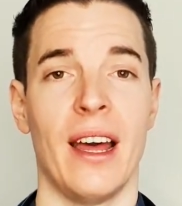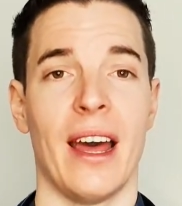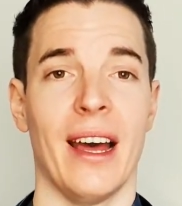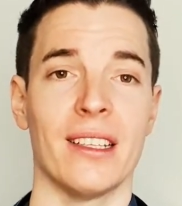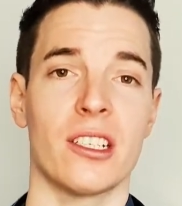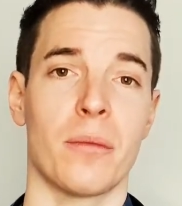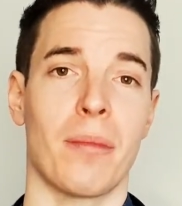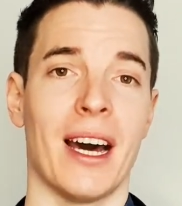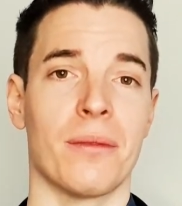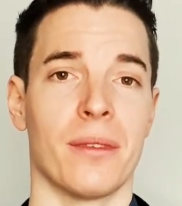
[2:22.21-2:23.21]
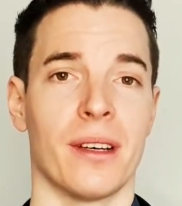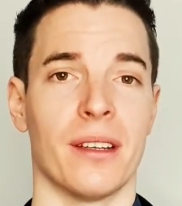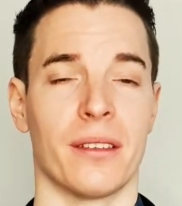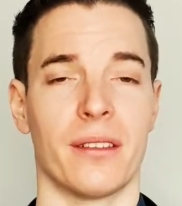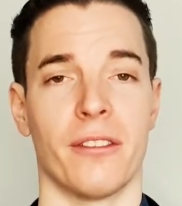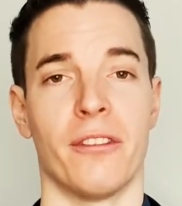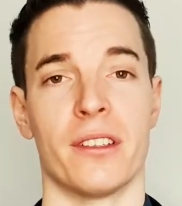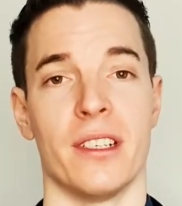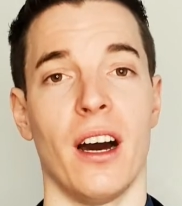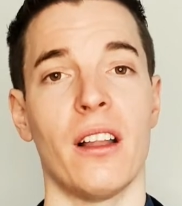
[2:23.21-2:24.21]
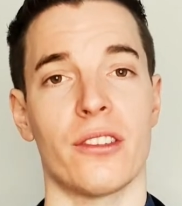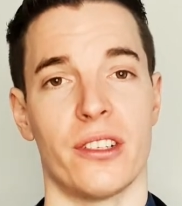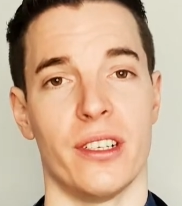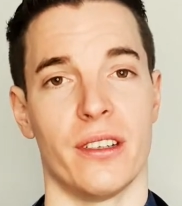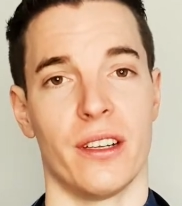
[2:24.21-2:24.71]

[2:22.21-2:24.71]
and combined with the physiology